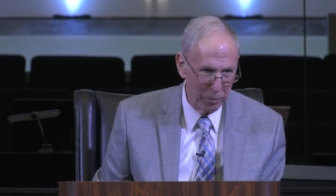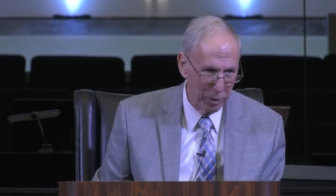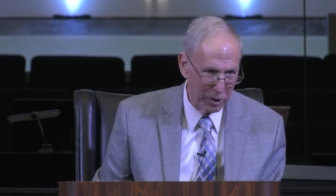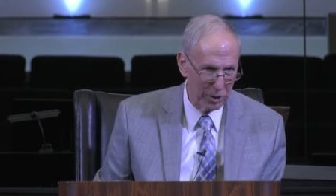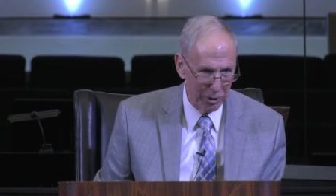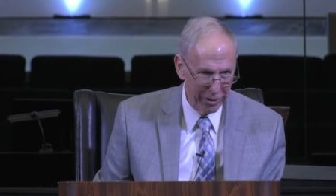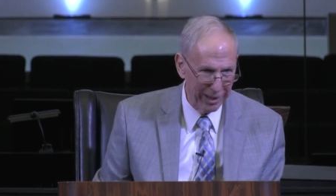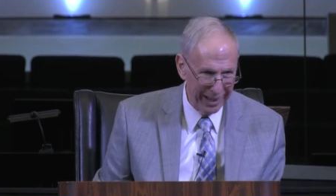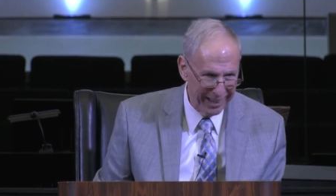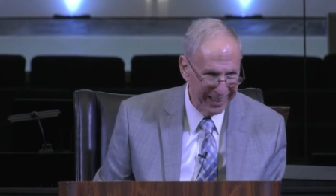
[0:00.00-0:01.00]
bookstore to
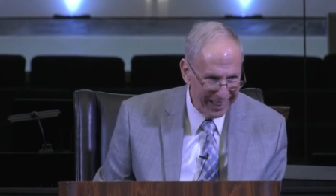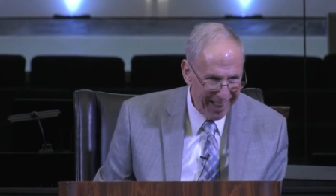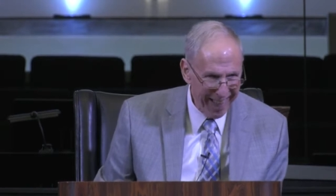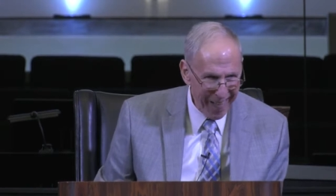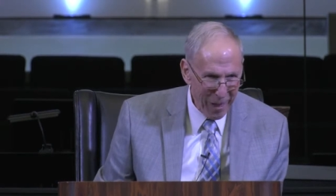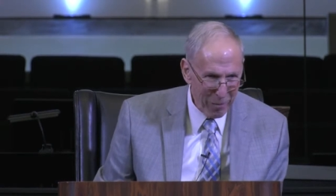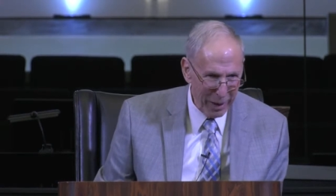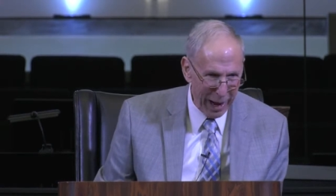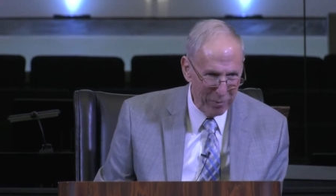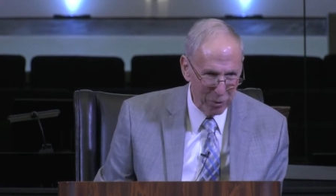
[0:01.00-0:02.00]
get it.
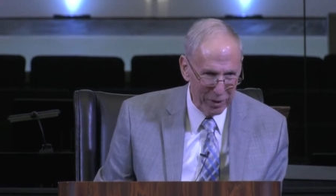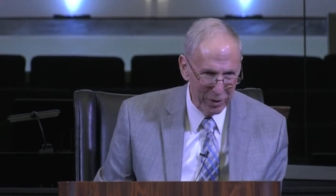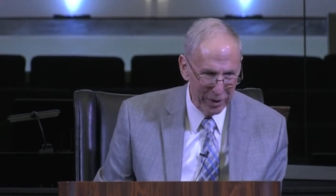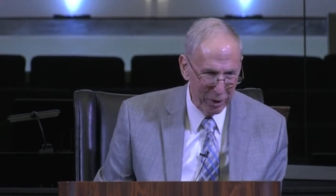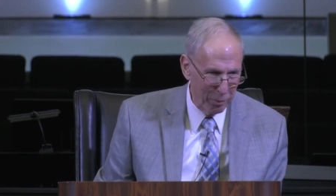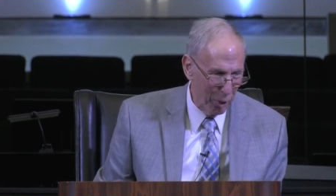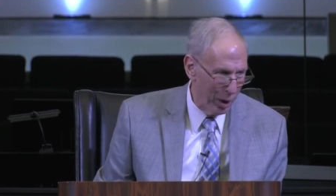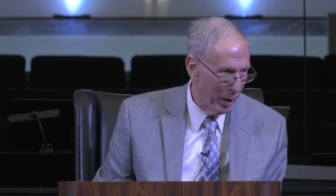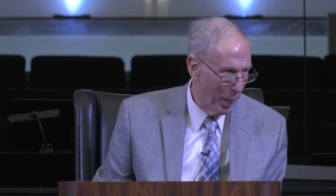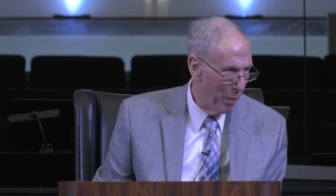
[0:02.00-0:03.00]
But I've written the little
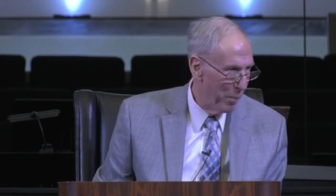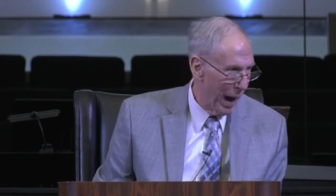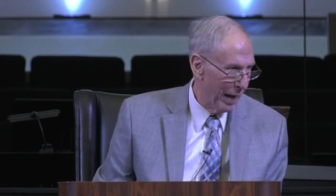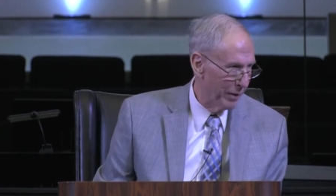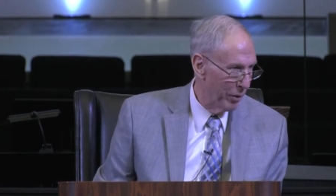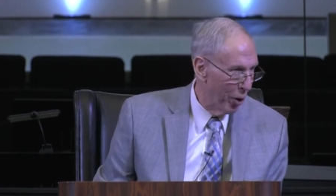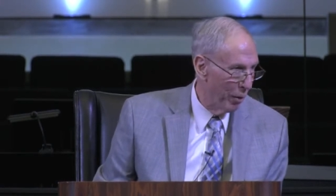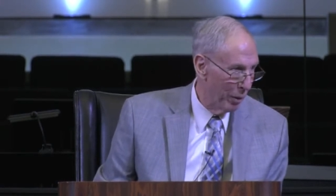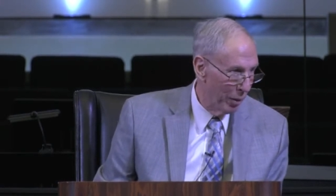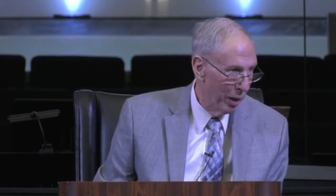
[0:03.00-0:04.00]
book, Back to
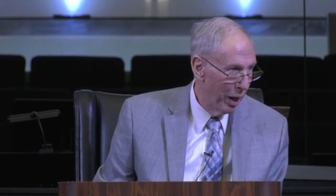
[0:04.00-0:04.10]
Normal.